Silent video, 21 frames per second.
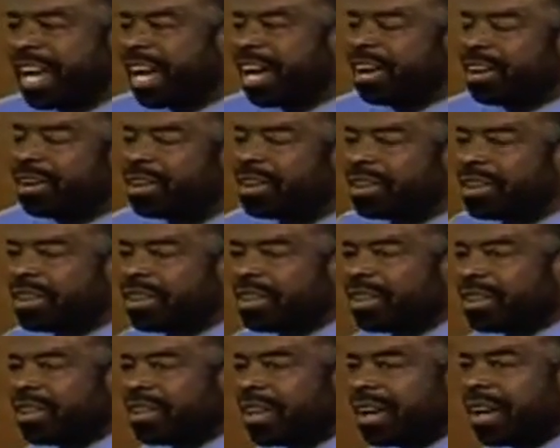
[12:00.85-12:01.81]
now
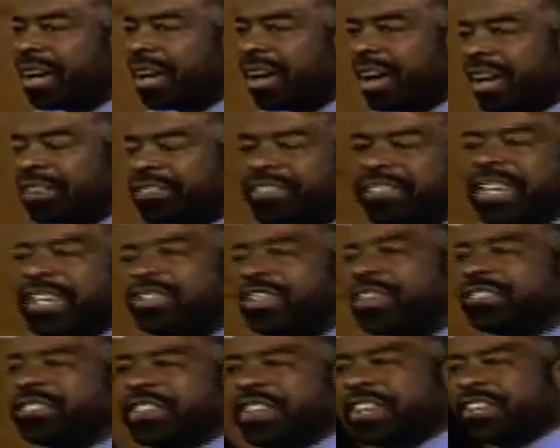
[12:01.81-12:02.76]
are
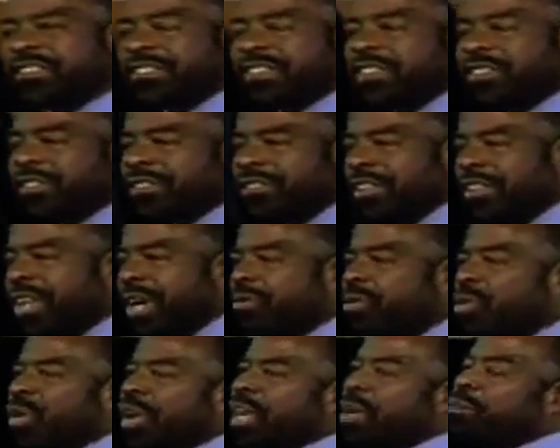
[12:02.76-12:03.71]
senior citizens. The
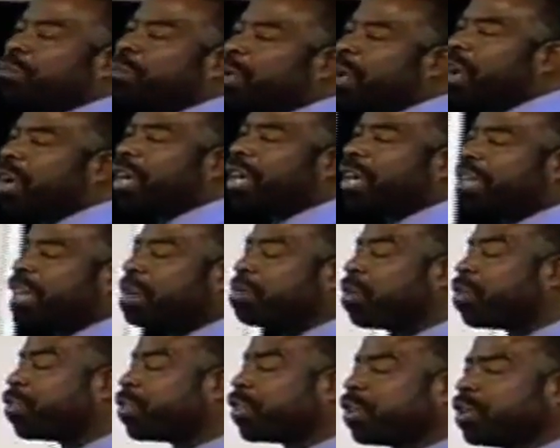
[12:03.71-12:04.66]
#1 employer,
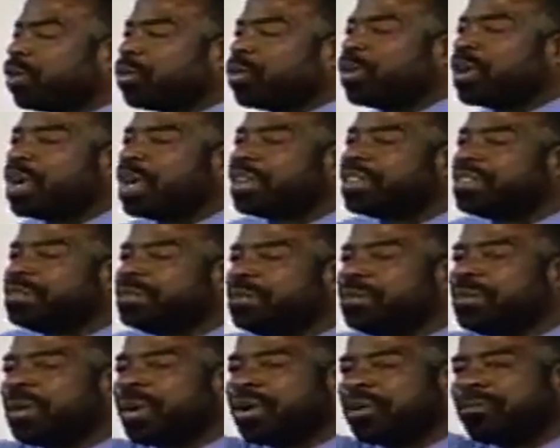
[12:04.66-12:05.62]
#2,
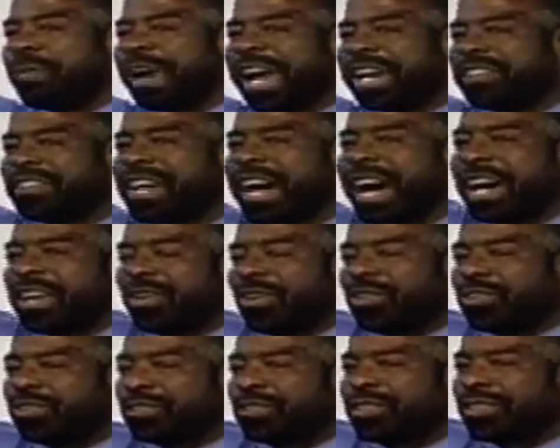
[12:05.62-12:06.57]

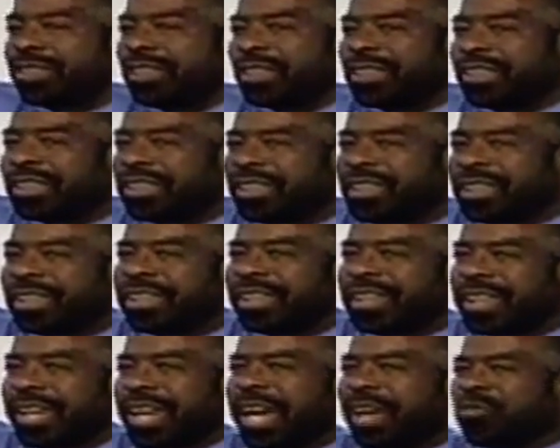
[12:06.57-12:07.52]
McDonald's
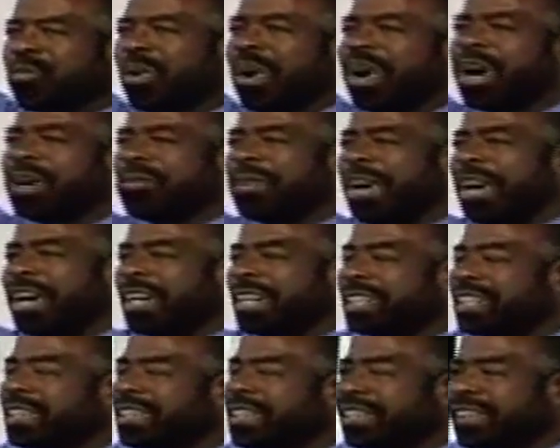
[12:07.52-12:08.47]
and
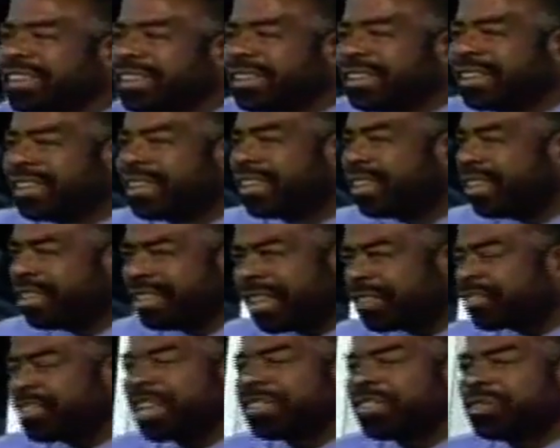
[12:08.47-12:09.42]
Walmart. And
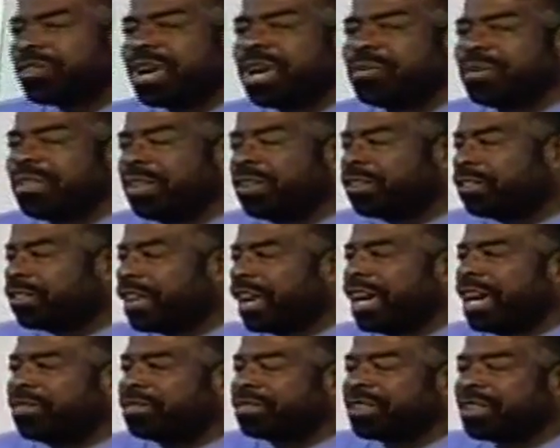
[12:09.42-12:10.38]
there's nothing wrong with those
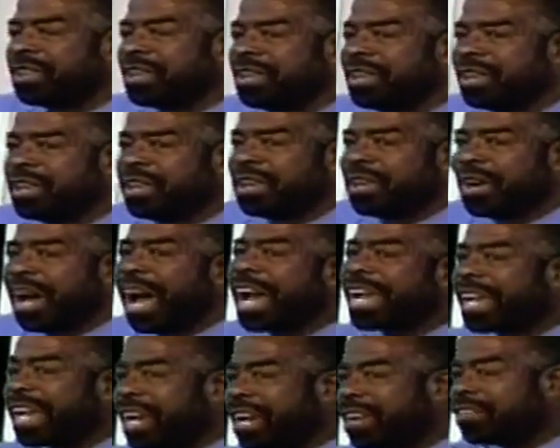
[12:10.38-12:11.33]
jobs.
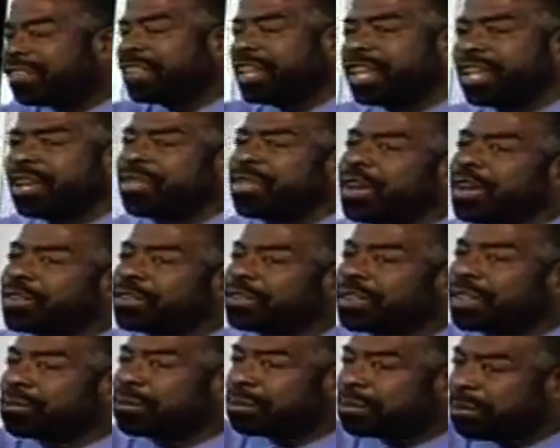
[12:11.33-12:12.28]
I guarantee you
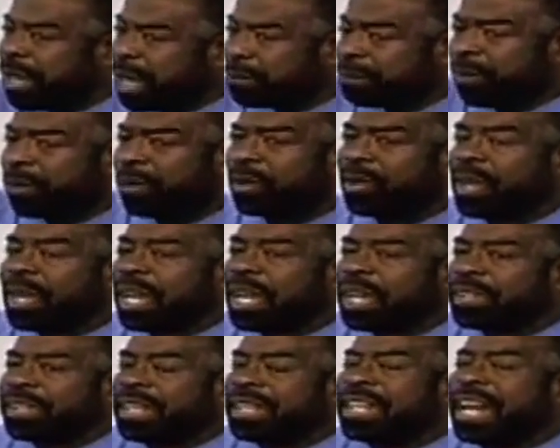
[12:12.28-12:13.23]
those people
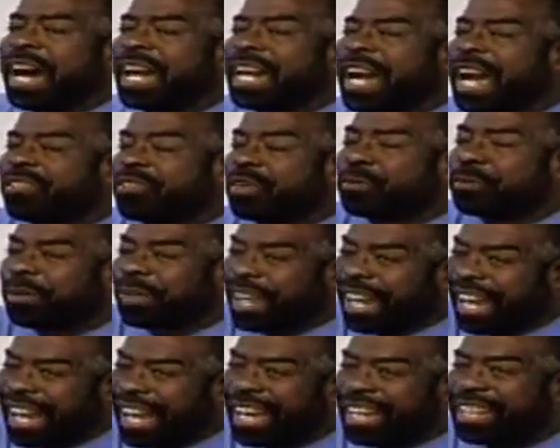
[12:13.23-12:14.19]
did not have a
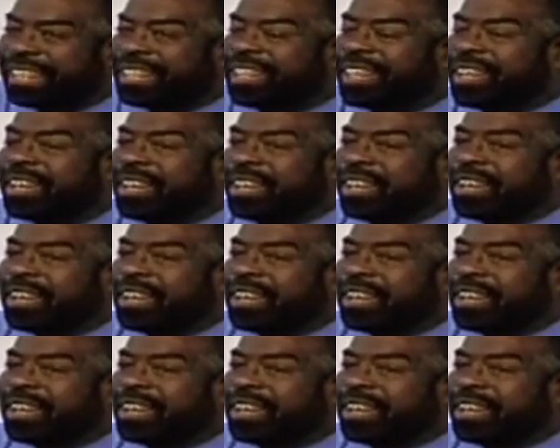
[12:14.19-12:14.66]
plan